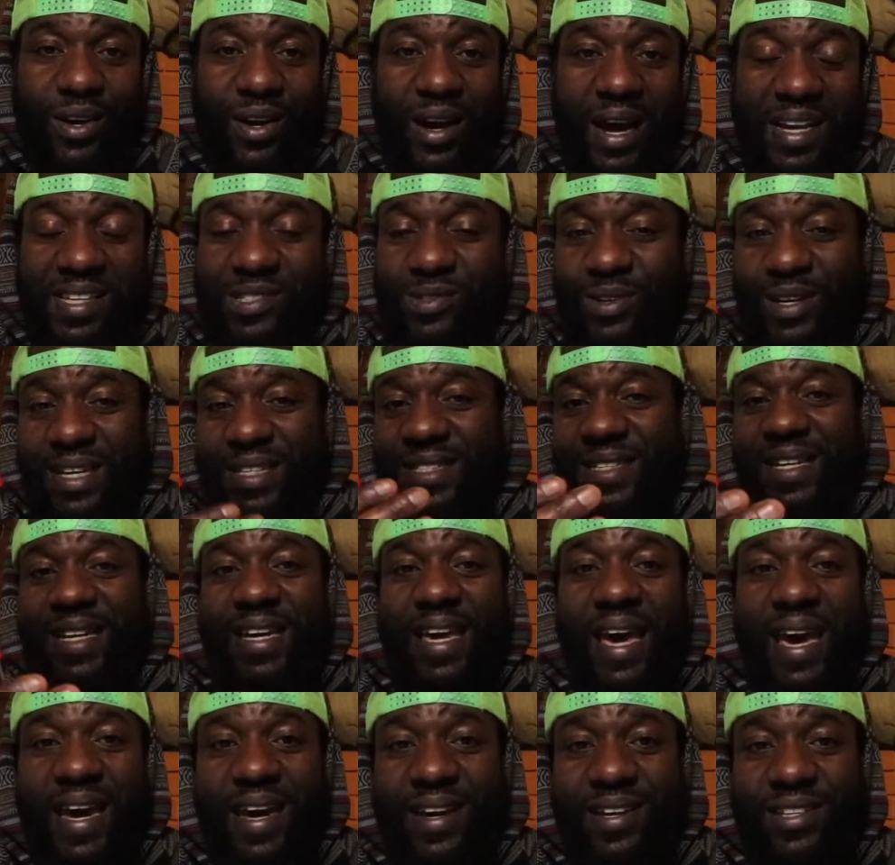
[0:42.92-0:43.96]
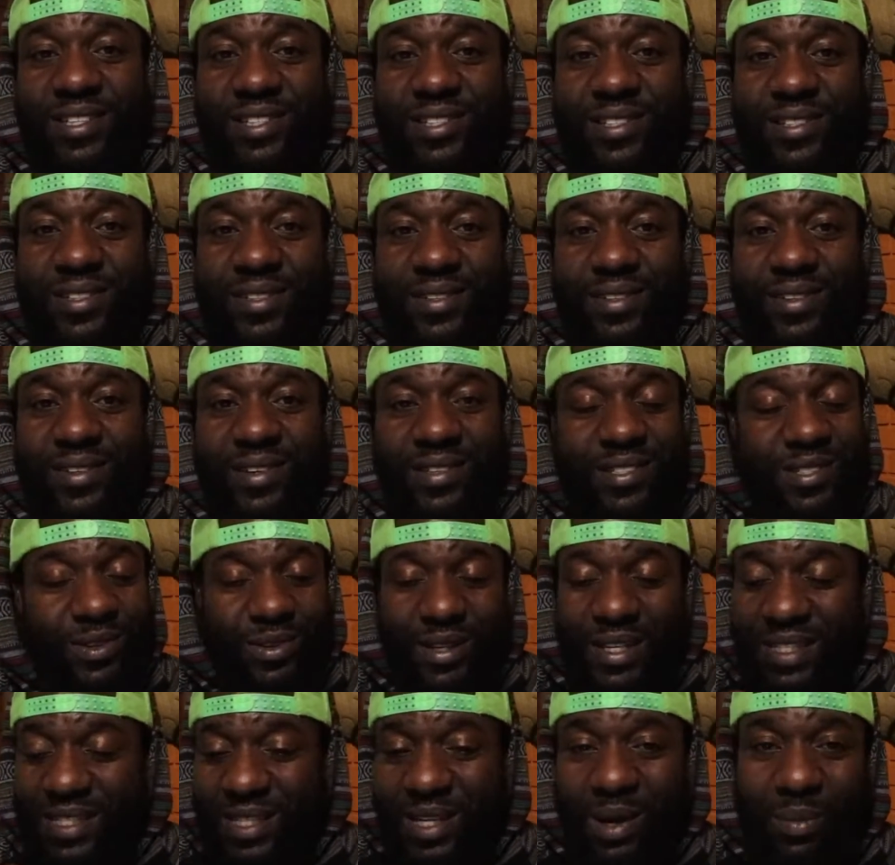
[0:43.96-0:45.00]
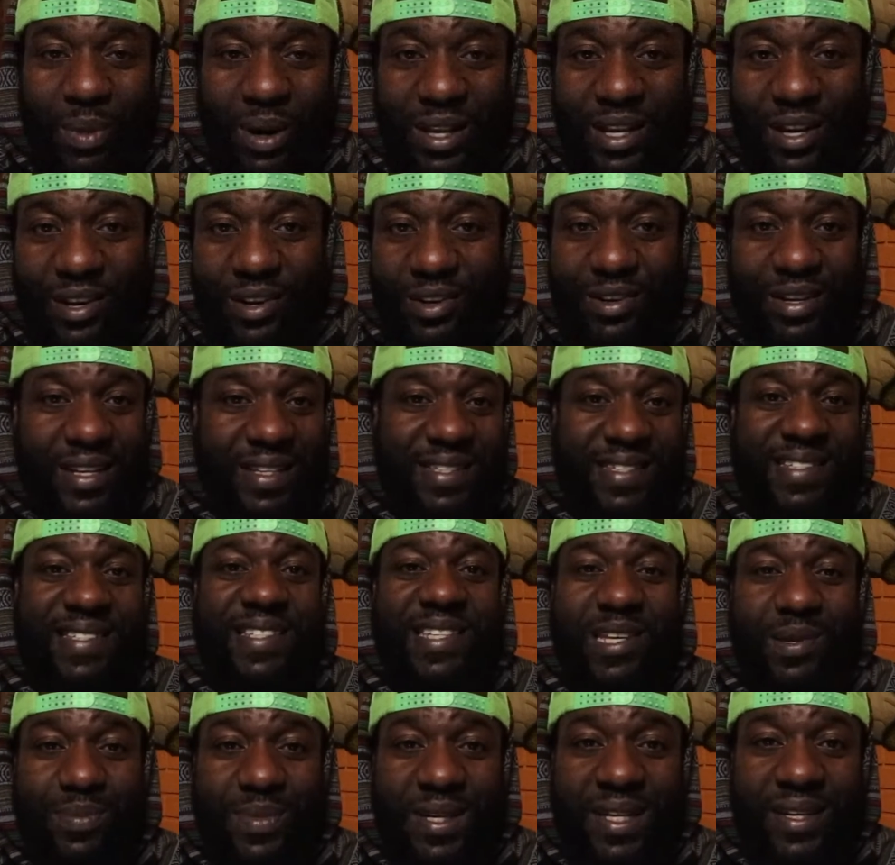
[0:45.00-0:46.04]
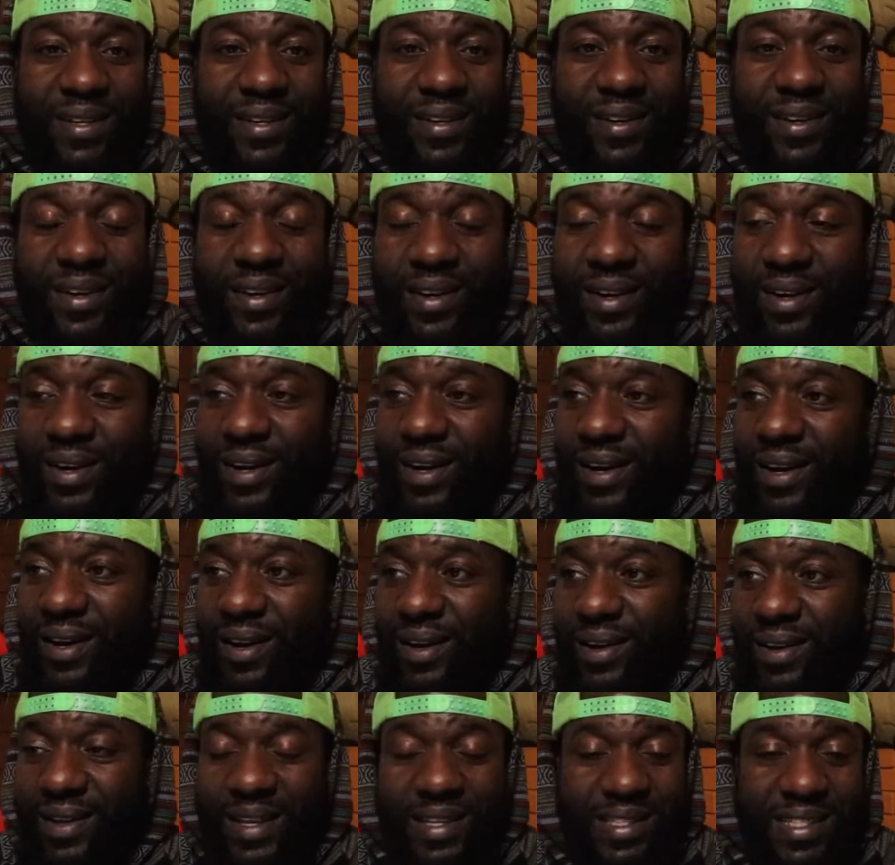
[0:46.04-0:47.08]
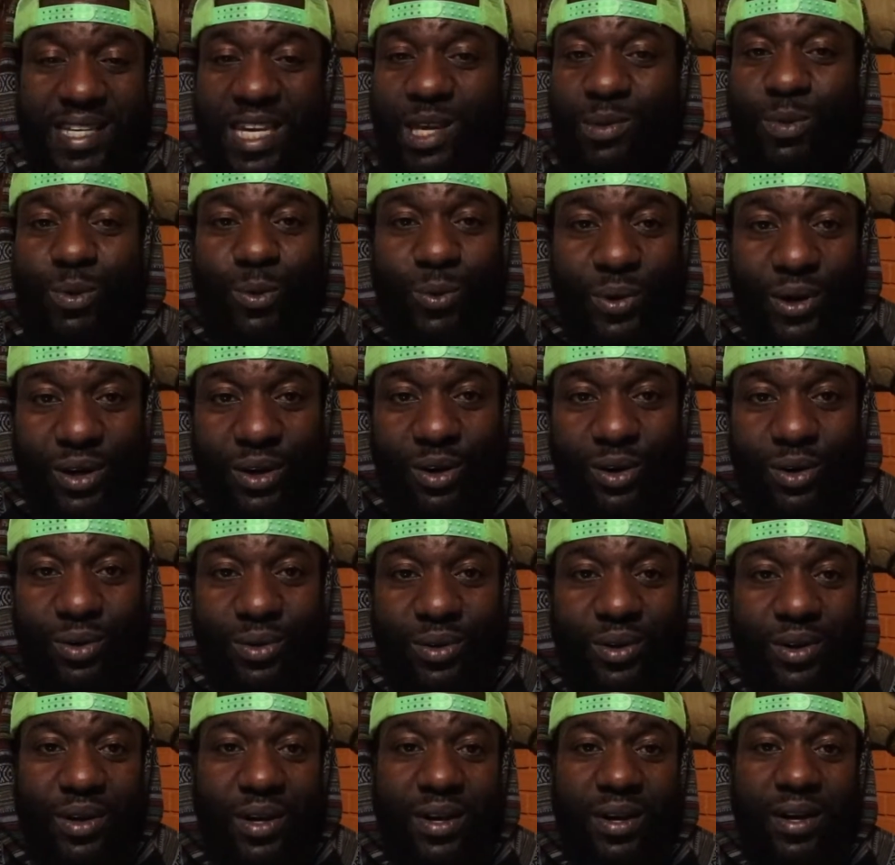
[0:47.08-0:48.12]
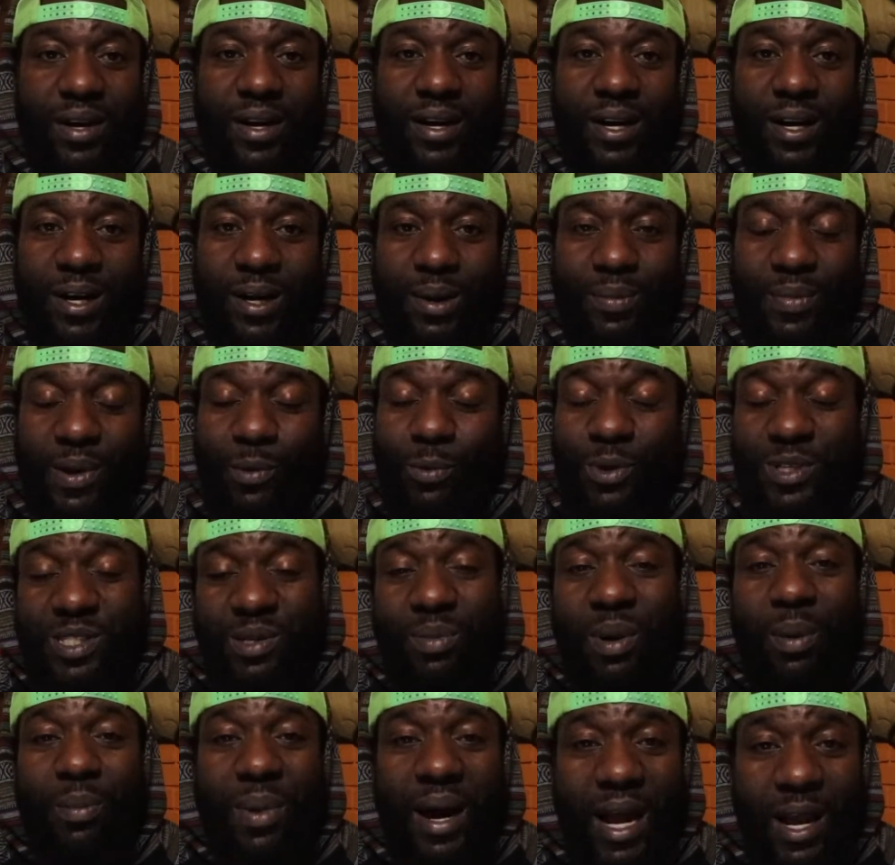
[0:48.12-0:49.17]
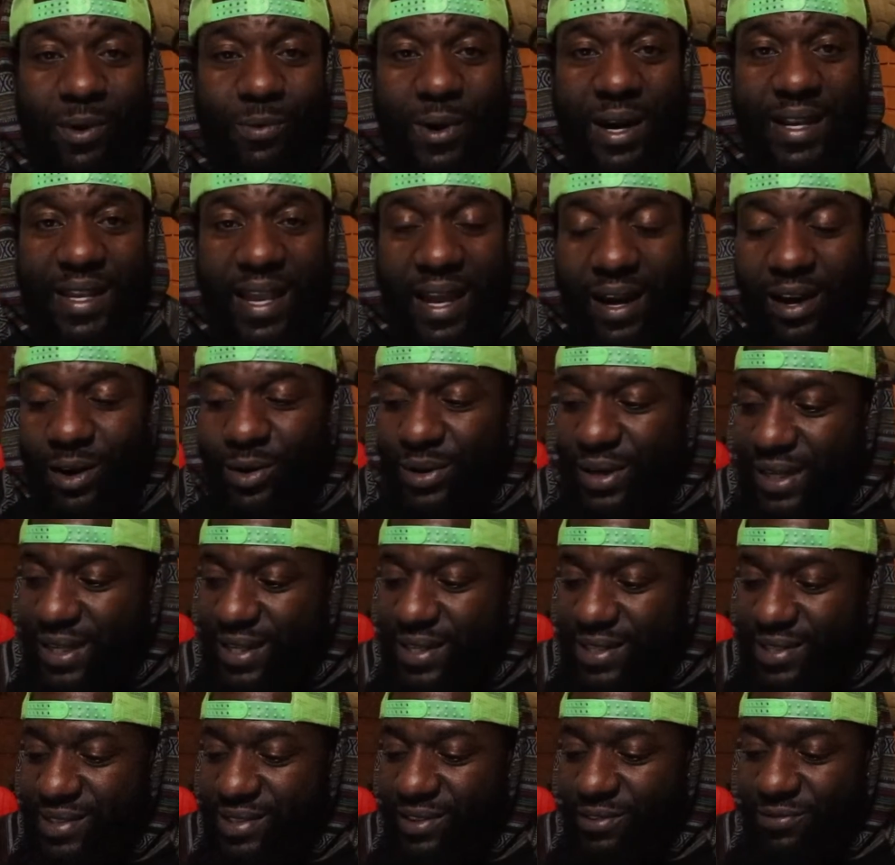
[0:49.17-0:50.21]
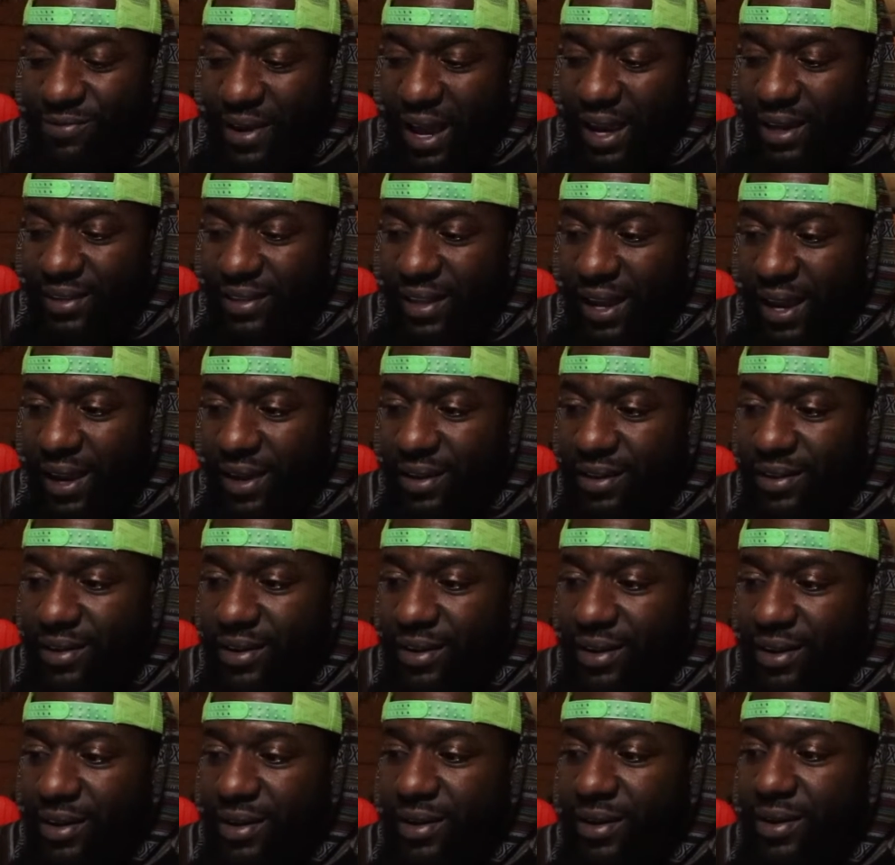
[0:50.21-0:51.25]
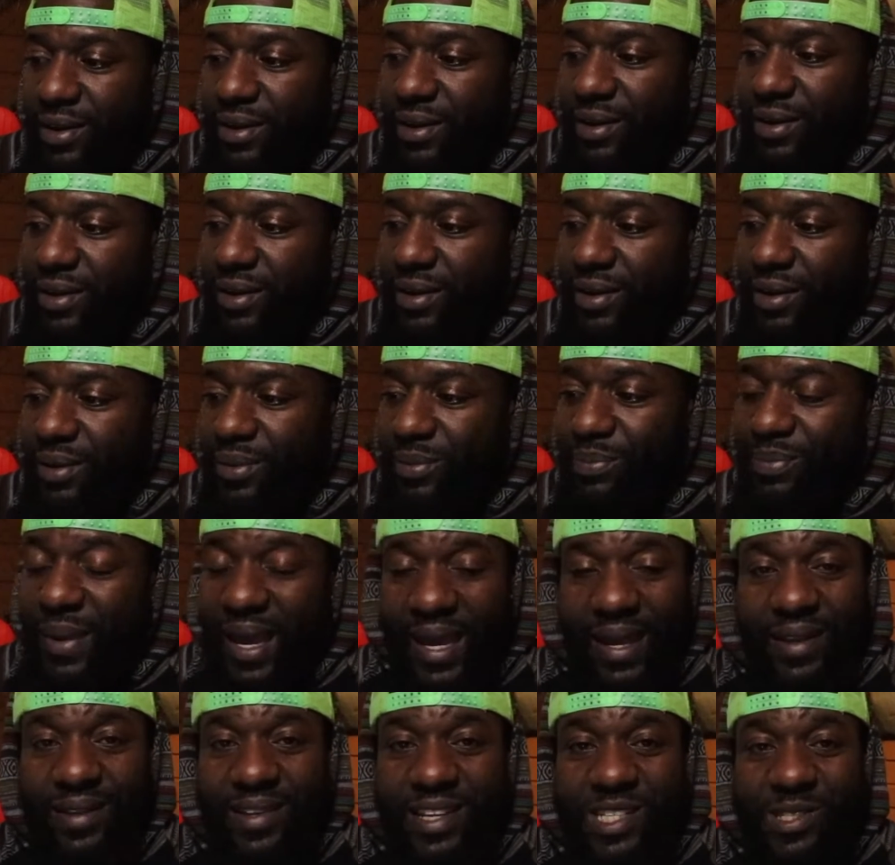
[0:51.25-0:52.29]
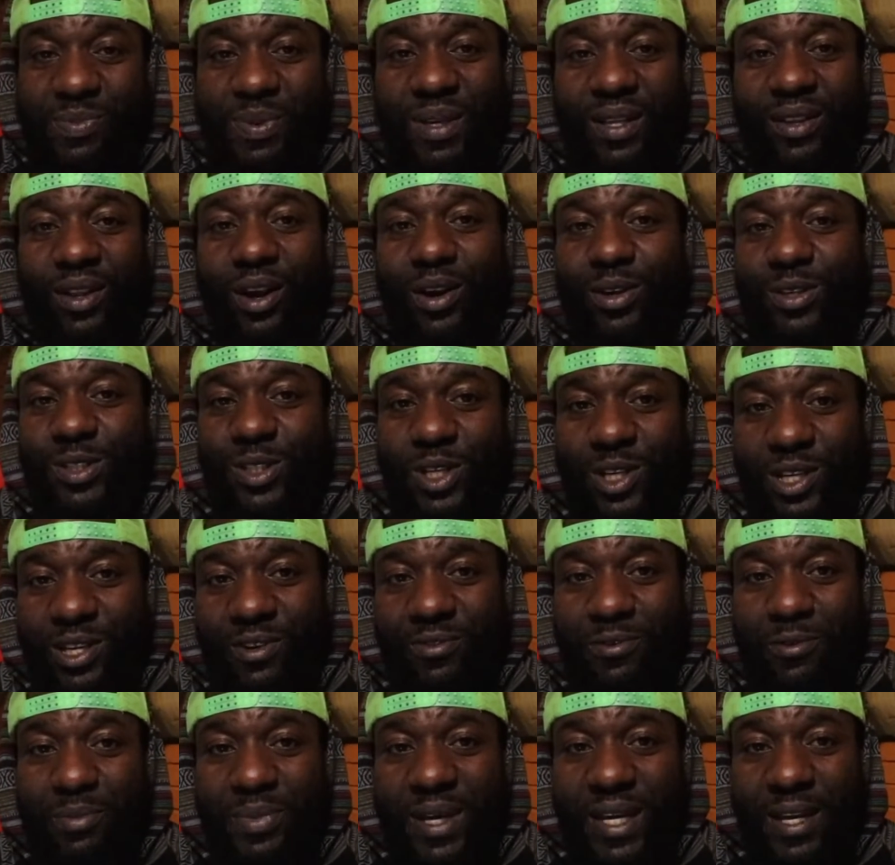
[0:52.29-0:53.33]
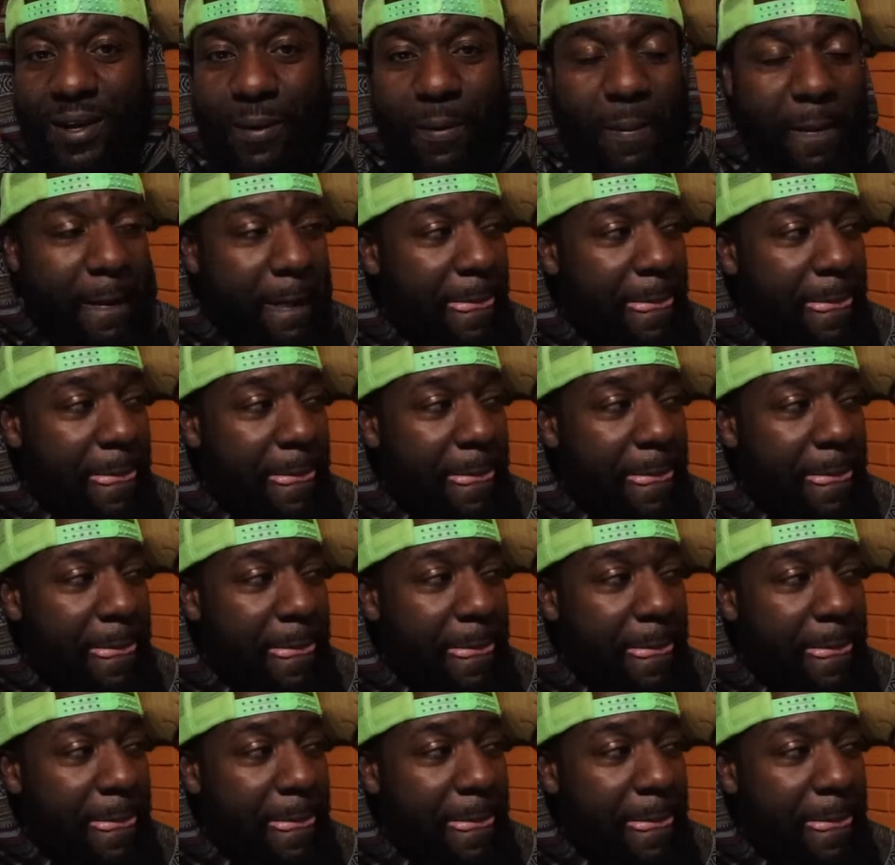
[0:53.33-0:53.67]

I still get to engage, still get to come on here, you get to see me, uh, get to keep it real. Um, and what's on my mind right now is the fact that, man, it's been a long journey for me